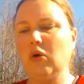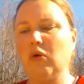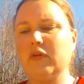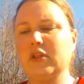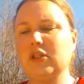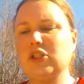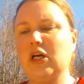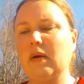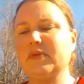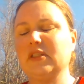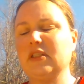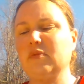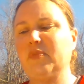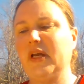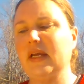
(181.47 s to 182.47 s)
over the tops of
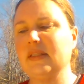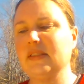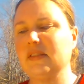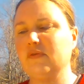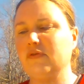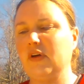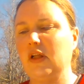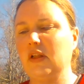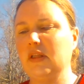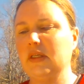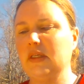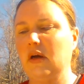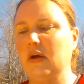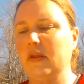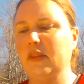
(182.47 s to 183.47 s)
the pans and fallen
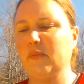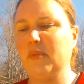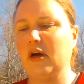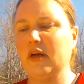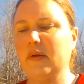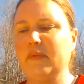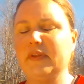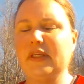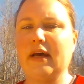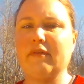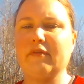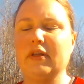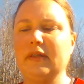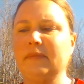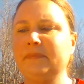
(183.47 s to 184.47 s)
on the bottom of the
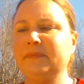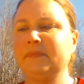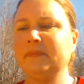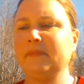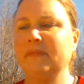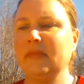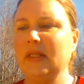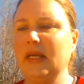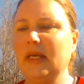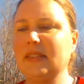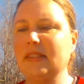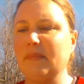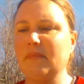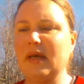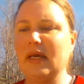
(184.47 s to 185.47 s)
oven. "It's
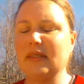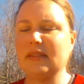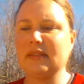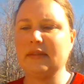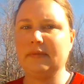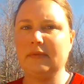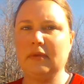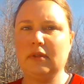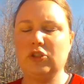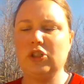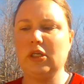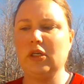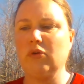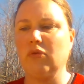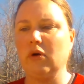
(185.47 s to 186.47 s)
a mess,"
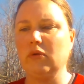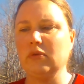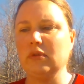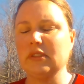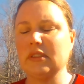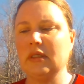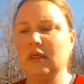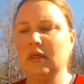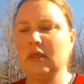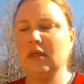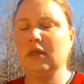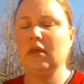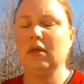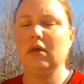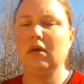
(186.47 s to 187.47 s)
she groans.
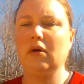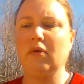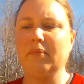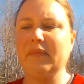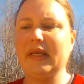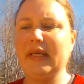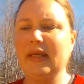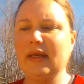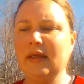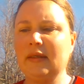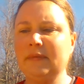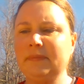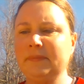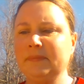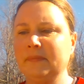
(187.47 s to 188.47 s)
"Oh,
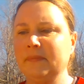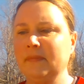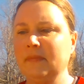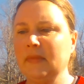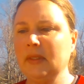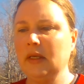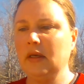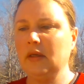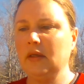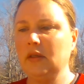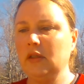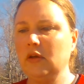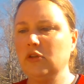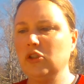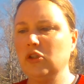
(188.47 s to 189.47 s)
man."
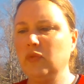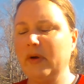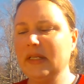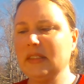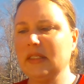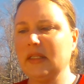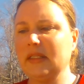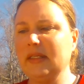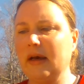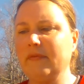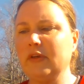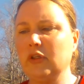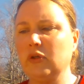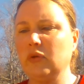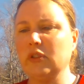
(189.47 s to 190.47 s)
"You should wait until the
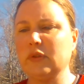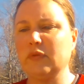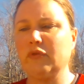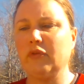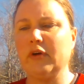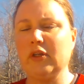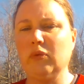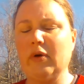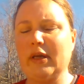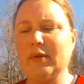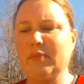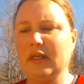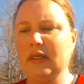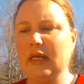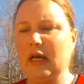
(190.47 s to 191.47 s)
oven cools before you wipe
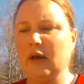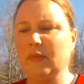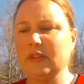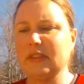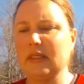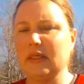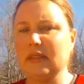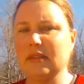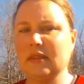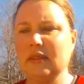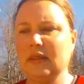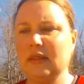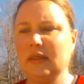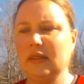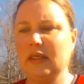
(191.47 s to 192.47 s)
it," Albert says.
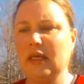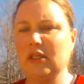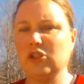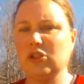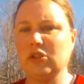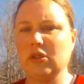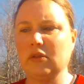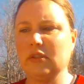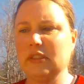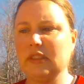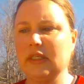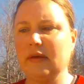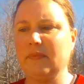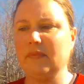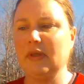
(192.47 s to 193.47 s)
Keisha turns to
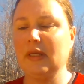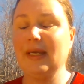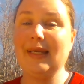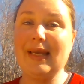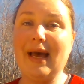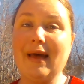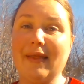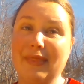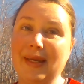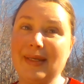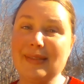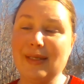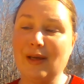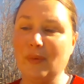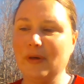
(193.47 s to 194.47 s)
him. "Yeah,
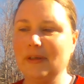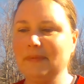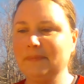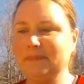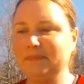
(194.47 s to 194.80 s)
thanks, Albert."